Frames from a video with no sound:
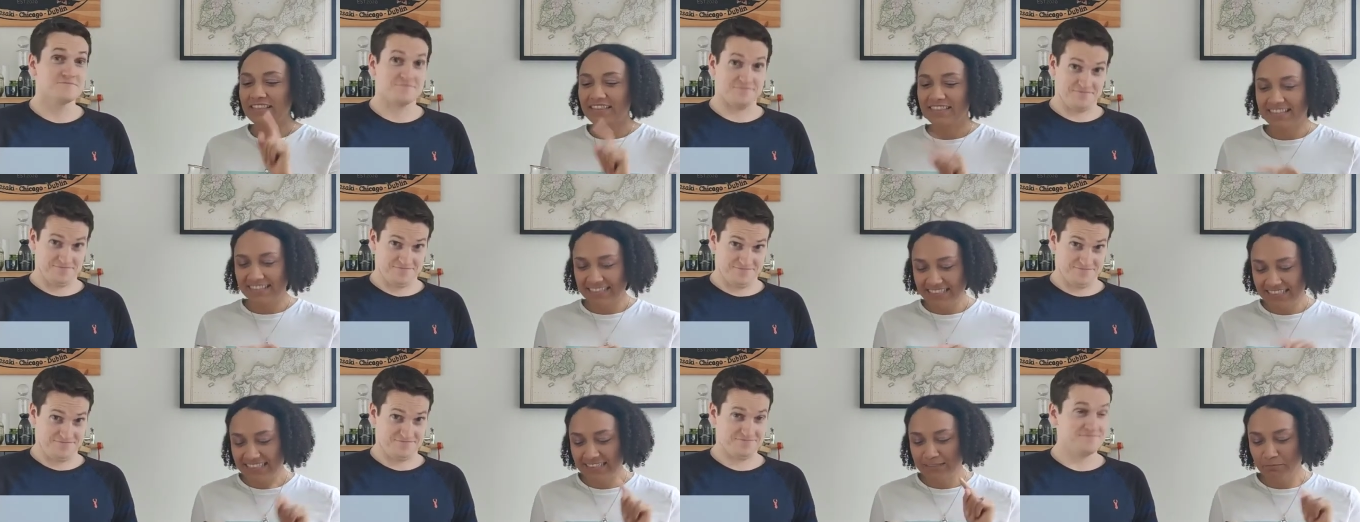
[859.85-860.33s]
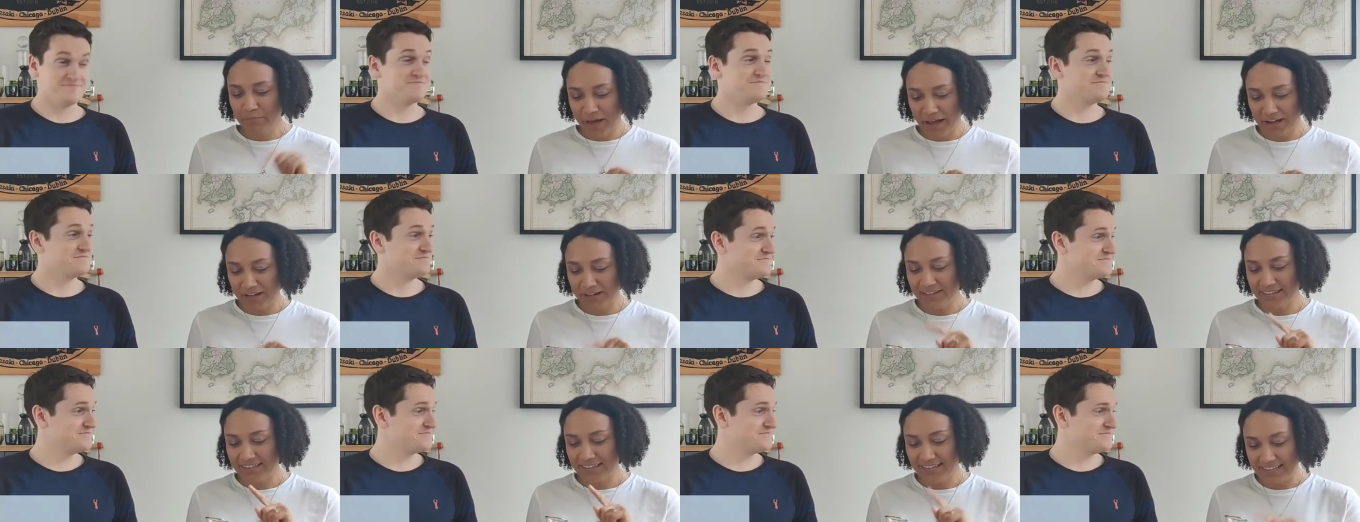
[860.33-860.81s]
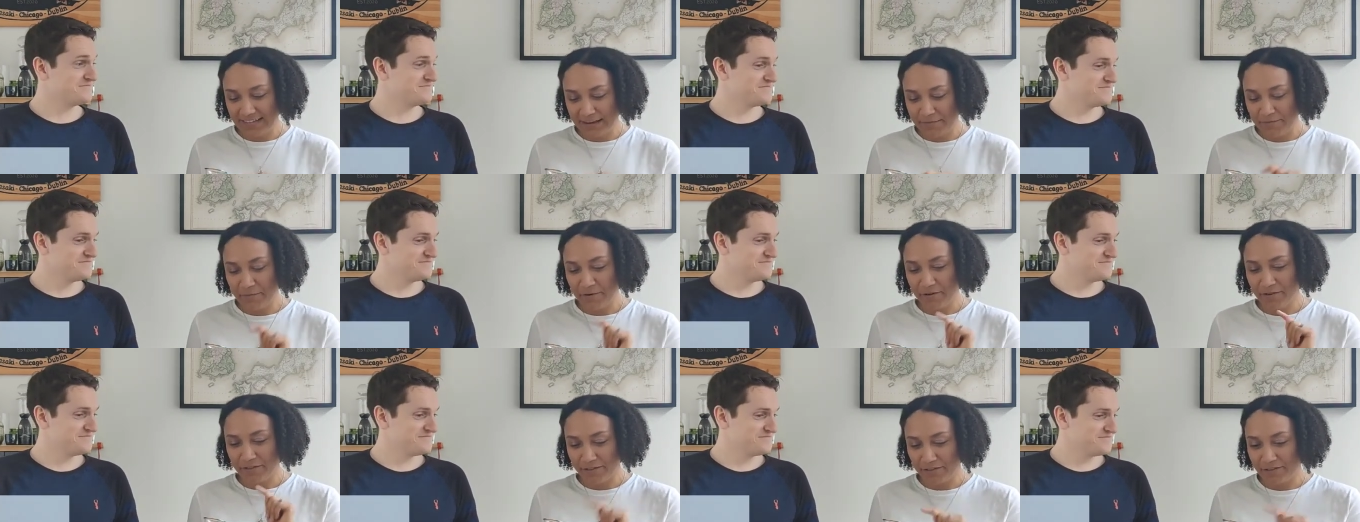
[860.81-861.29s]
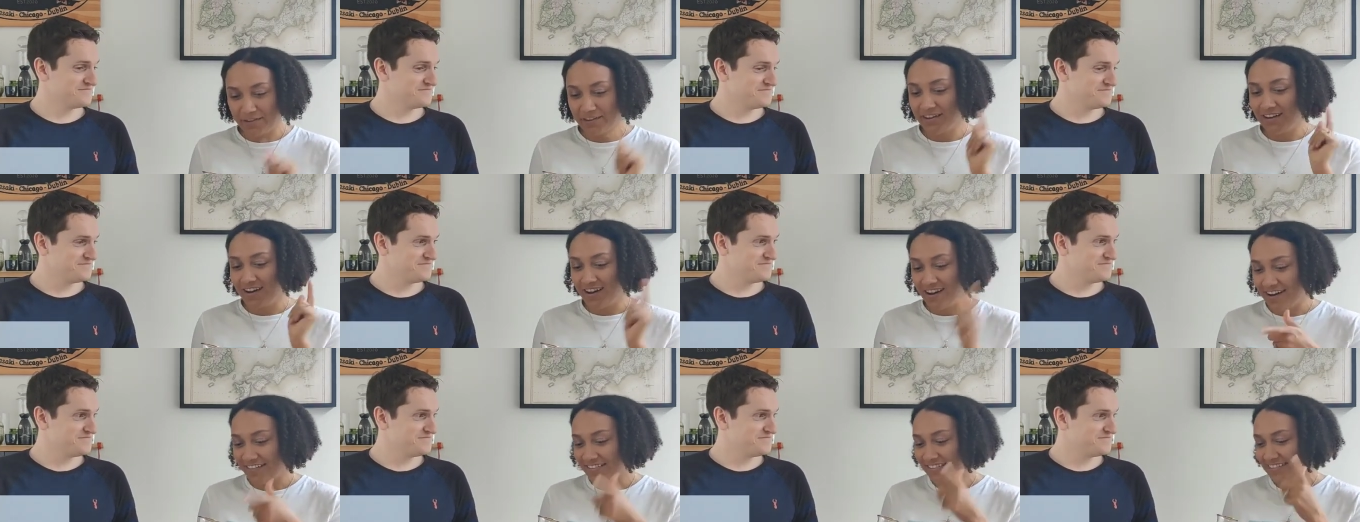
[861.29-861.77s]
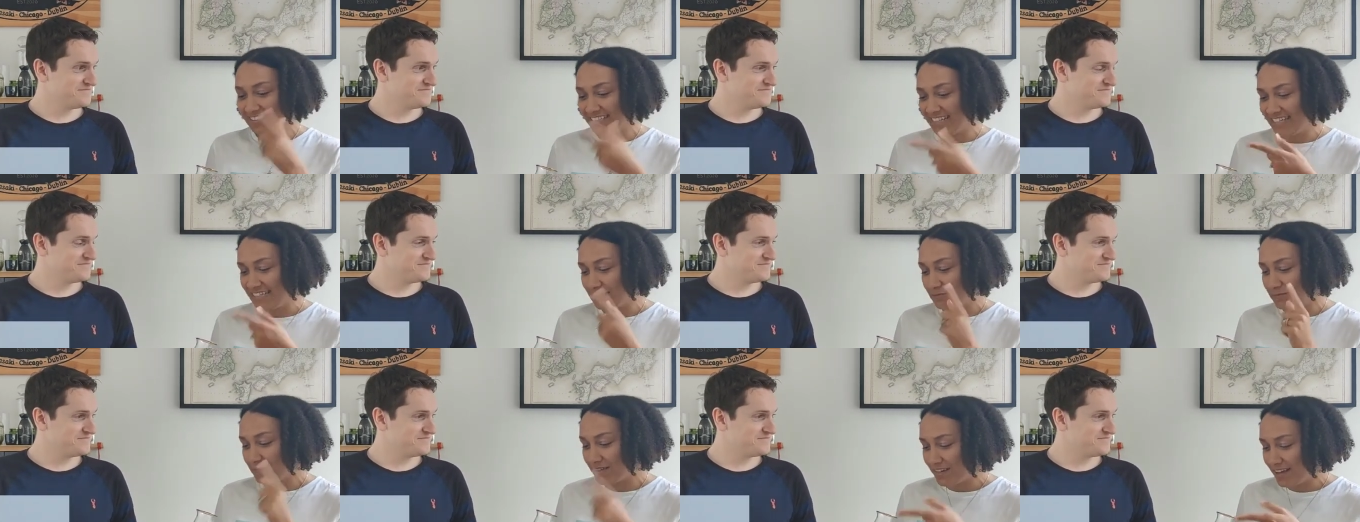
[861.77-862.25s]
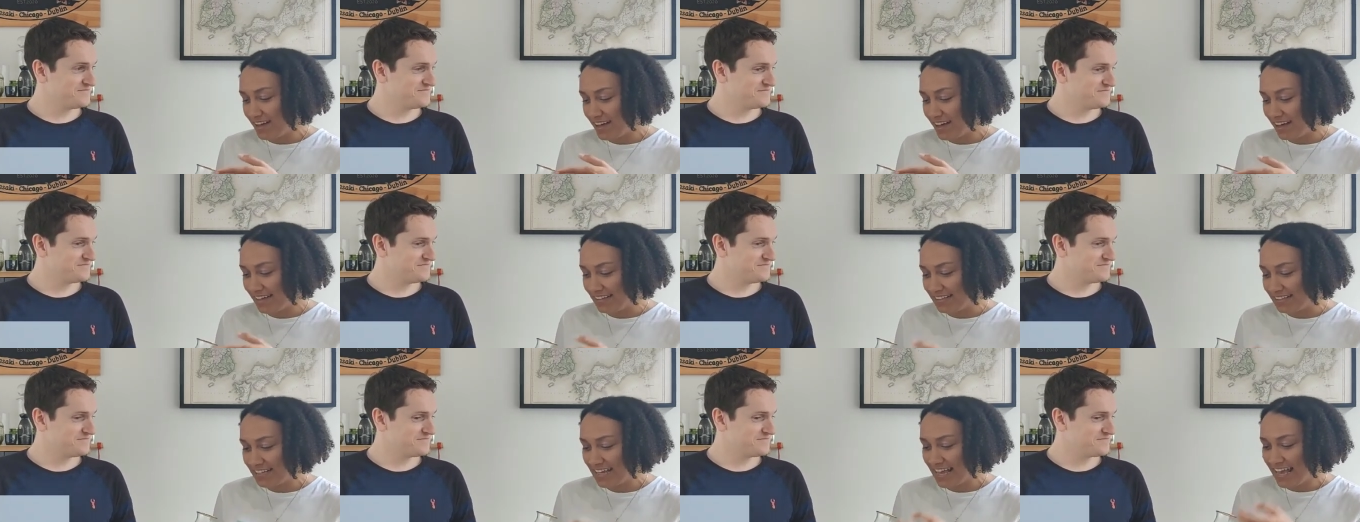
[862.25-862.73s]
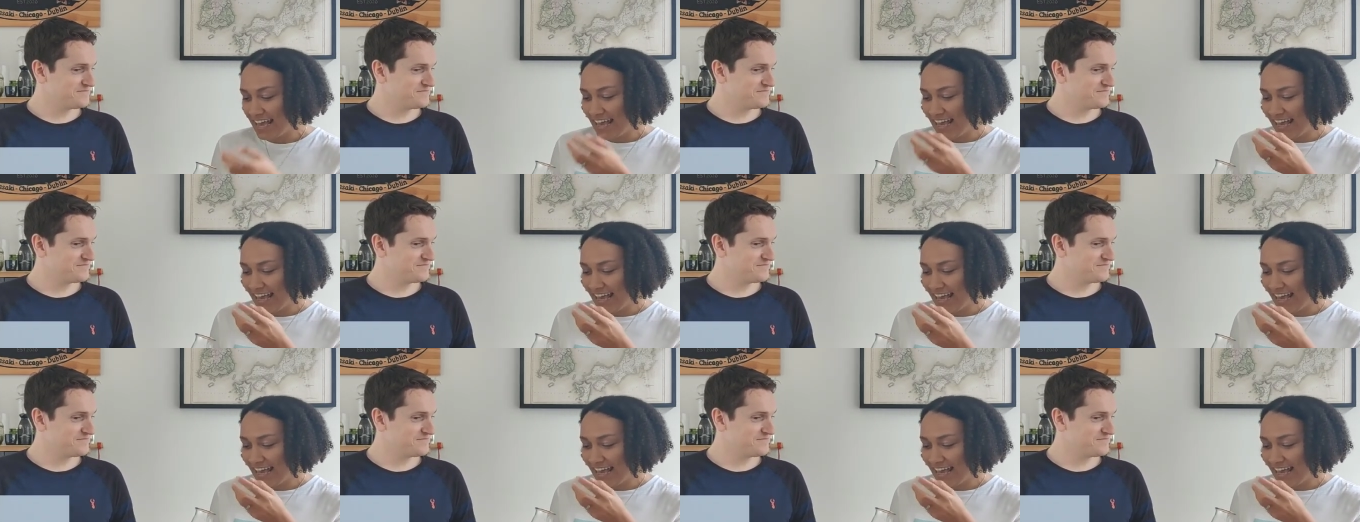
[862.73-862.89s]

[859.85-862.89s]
Speaker 1: This is better than number three on the taste because